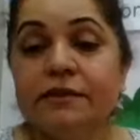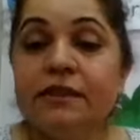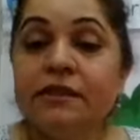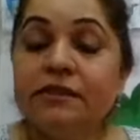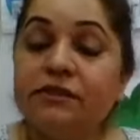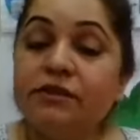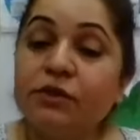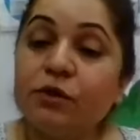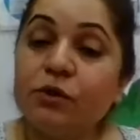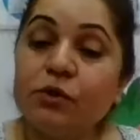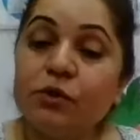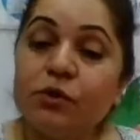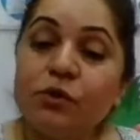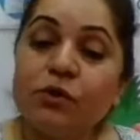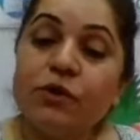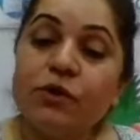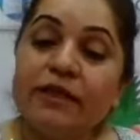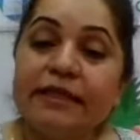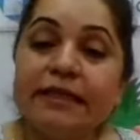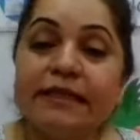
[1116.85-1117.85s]

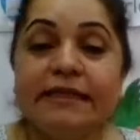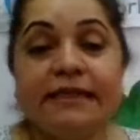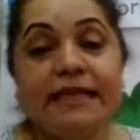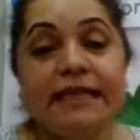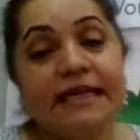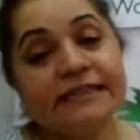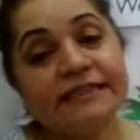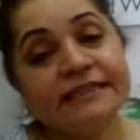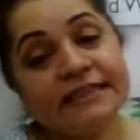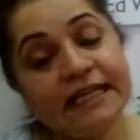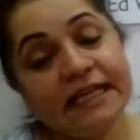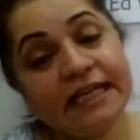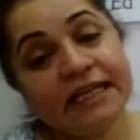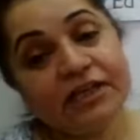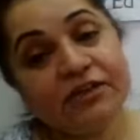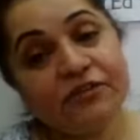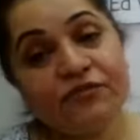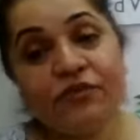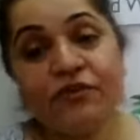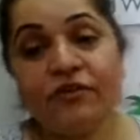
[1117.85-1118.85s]
So that is
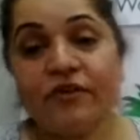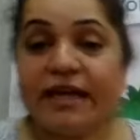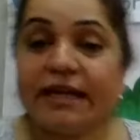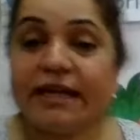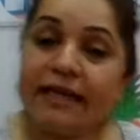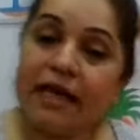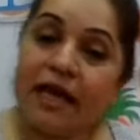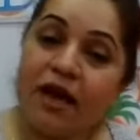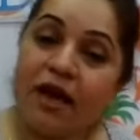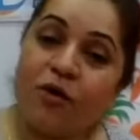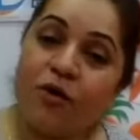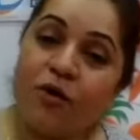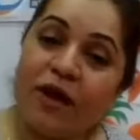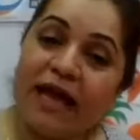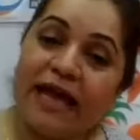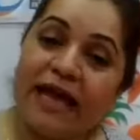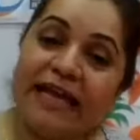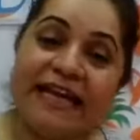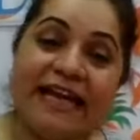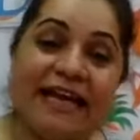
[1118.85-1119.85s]
it for right now.
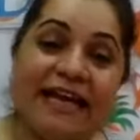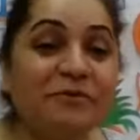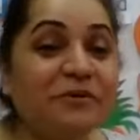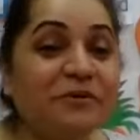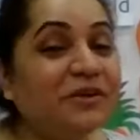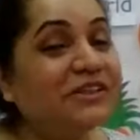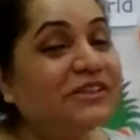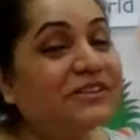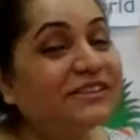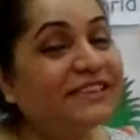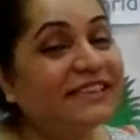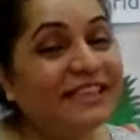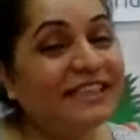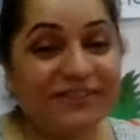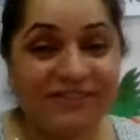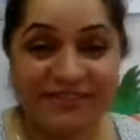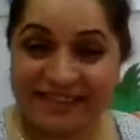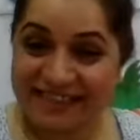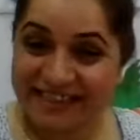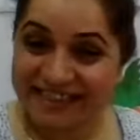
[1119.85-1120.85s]
And I'm going to see
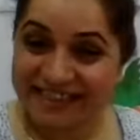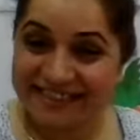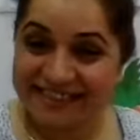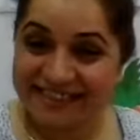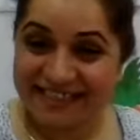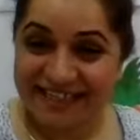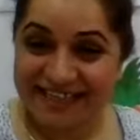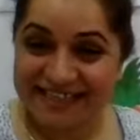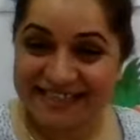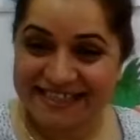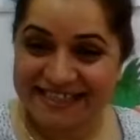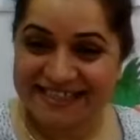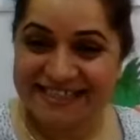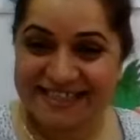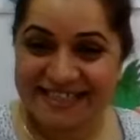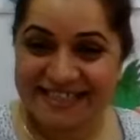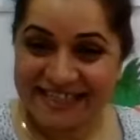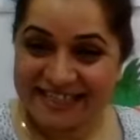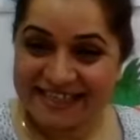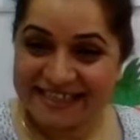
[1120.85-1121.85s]
you in the next
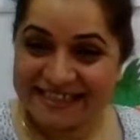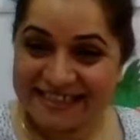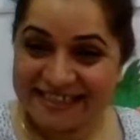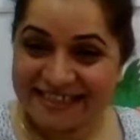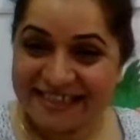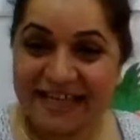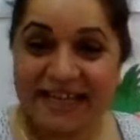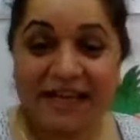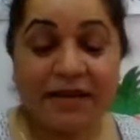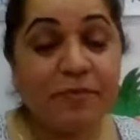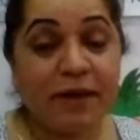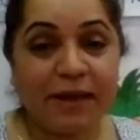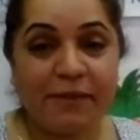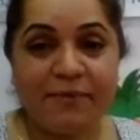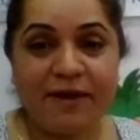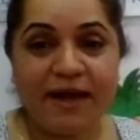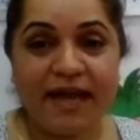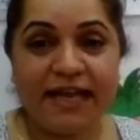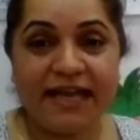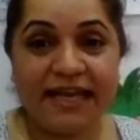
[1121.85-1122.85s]
class. Till then, bye
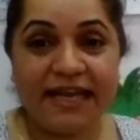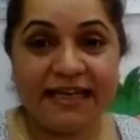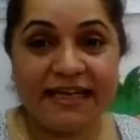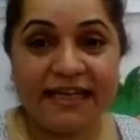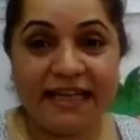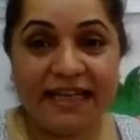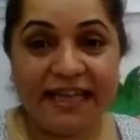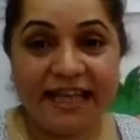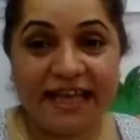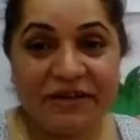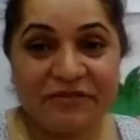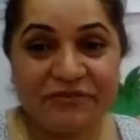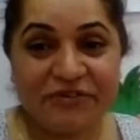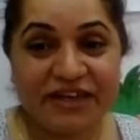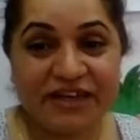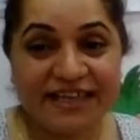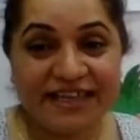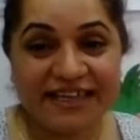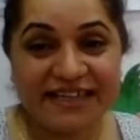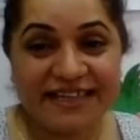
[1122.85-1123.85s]
bye in Allah
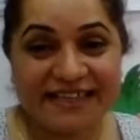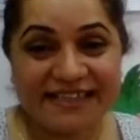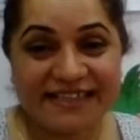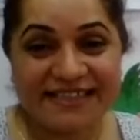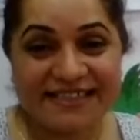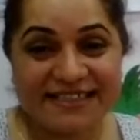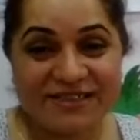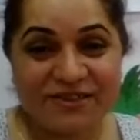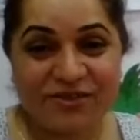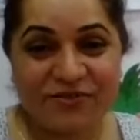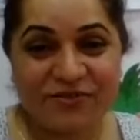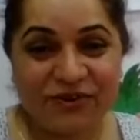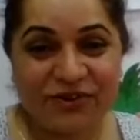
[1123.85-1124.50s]
Hafiz.